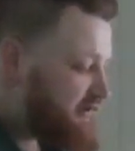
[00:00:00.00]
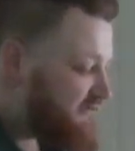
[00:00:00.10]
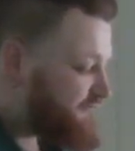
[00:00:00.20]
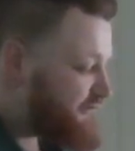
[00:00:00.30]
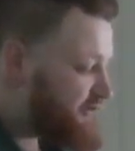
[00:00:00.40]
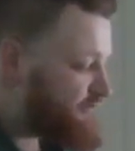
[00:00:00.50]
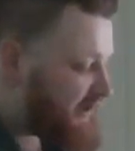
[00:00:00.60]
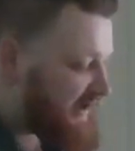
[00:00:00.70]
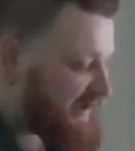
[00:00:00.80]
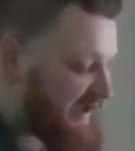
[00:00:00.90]
If we do
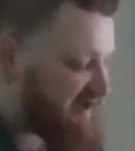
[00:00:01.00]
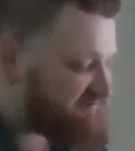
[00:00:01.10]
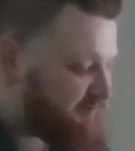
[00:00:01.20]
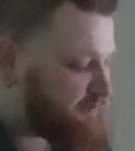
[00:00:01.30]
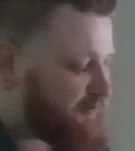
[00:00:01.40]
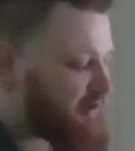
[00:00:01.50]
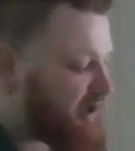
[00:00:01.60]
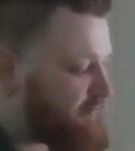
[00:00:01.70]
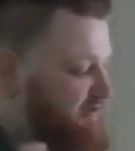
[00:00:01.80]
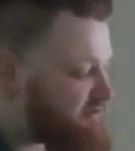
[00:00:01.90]
not have people
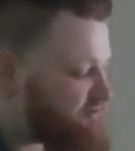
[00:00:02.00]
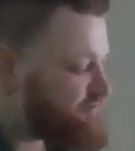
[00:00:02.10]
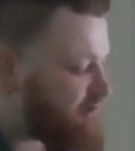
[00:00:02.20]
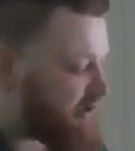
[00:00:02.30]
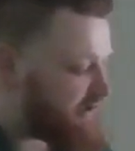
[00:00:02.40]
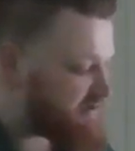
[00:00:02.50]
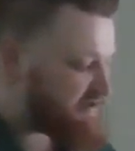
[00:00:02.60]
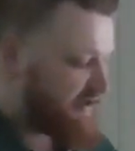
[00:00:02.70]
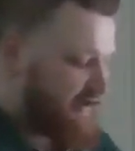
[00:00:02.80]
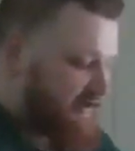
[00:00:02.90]
coming to
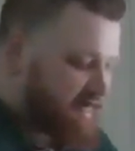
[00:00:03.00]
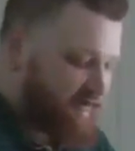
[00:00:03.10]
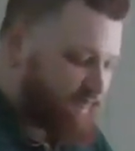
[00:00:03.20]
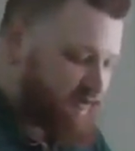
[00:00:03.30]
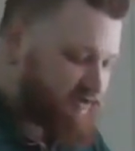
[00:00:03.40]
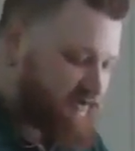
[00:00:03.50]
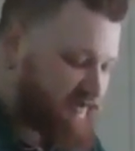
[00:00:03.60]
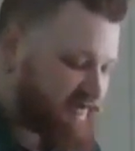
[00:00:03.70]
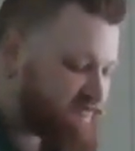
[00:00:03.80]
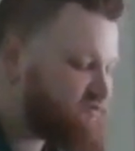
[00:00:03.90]
us, then we
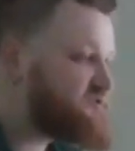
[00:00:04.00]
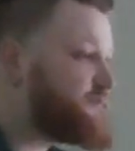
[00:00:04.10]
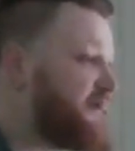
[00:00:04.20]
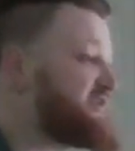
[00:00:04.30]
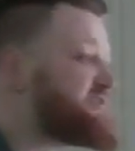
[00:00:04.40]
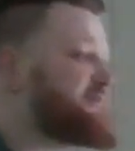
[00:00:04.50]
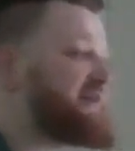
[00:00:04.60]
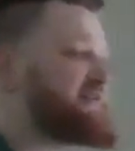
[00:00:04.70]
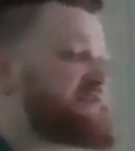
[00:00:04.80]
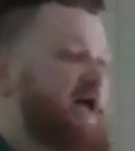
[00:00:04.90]
need to spend some of
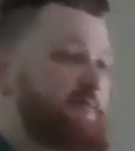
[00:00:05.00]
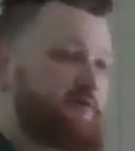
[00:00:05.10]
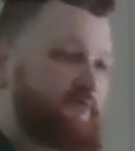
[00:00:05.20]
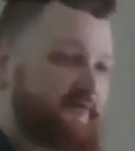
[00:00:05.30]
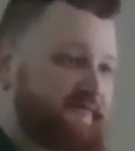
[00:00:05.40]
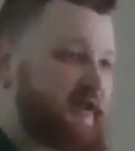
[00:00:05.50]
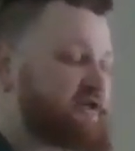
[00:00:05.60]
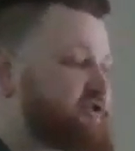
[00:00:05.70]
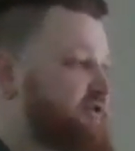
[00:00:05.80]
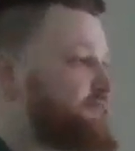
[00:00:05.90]
that time in
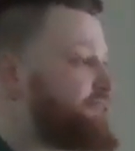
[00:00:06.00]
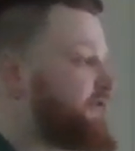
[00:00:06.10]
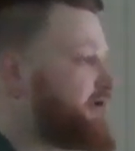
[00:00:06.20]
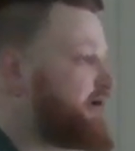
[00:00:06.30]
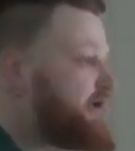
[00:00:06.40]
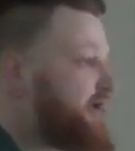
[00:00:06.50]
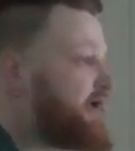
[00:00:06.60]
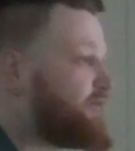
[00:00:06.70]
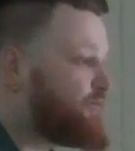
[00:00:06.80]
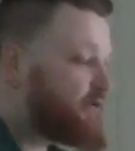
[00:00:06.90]
reflection
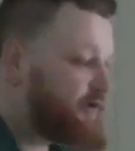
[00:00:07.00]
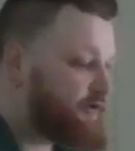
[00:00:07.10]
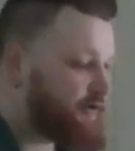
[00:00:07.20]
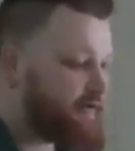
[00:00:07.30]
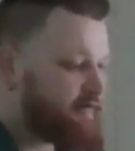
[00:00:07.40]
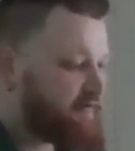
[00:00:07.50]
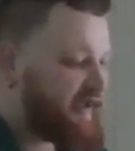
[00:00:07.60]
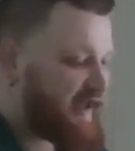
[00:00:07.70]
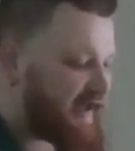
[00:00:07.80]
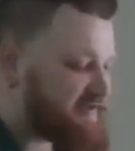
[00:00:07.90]
and wonder,
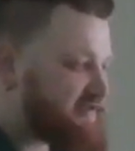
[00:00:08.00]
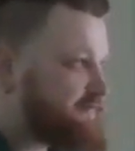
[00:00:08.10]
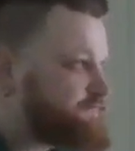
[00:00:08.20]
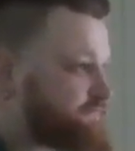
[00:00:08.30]
ask,